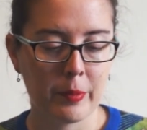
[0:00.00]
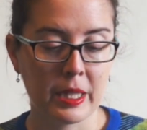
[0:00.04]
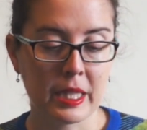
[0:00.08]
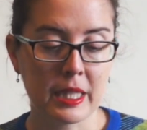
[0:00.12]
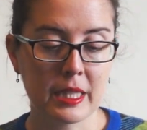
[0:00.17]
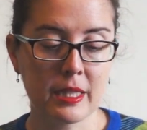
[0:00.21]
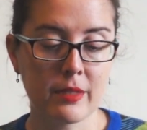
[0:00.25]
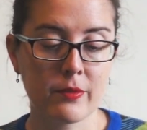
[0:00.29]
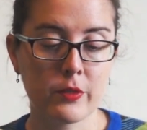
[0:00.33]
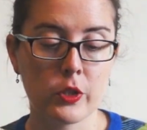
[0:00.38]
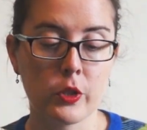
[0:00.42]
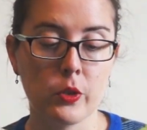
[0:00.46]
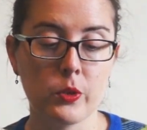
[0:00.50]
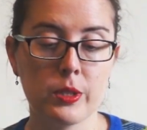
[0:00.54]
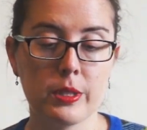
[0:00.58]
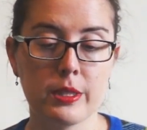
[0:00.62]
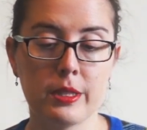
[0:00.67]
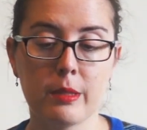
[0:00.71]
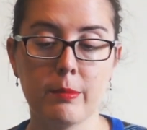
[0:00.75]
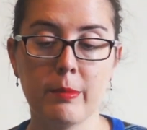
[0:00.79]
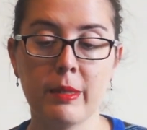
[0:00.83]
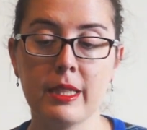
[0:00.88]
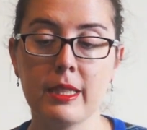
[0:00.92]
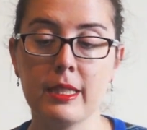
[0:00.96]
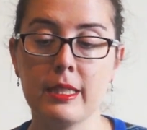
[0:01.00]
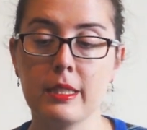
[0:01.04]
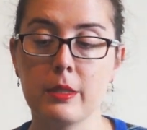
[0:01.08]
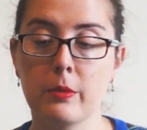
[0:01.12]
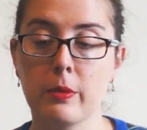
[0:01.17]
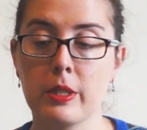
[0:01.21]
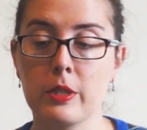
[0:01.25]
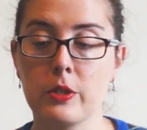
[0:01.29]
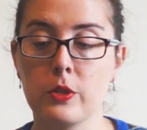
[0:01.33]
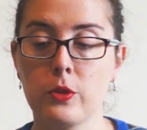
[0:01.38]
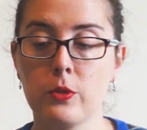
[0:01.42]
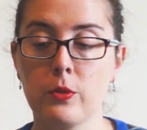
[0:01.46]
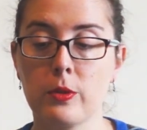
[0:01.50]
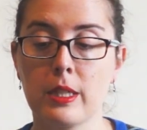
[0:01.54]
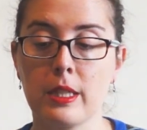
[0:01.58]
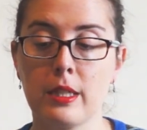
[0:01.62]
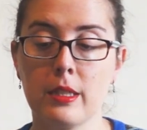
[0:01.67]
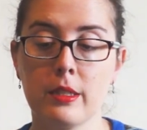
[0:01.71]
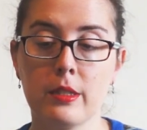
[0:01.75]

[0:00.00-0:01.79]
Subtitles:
Because I've chosen to make these squares 2